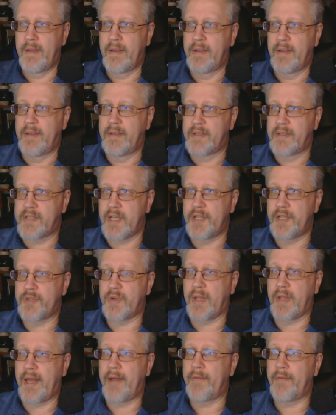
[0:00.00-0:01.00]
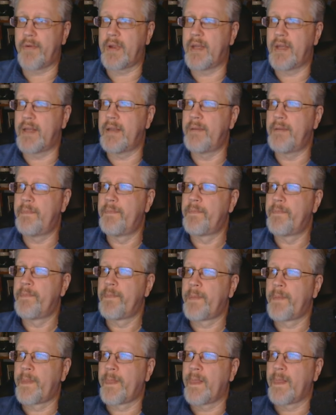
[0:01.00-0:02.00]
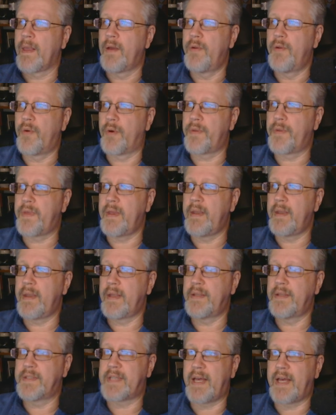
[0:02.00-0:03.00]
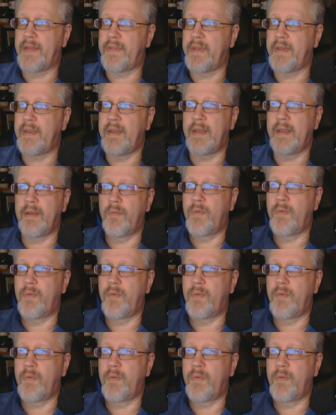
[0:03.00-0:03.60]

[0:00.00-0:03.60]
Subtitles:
Central African, North Indian, South Indian.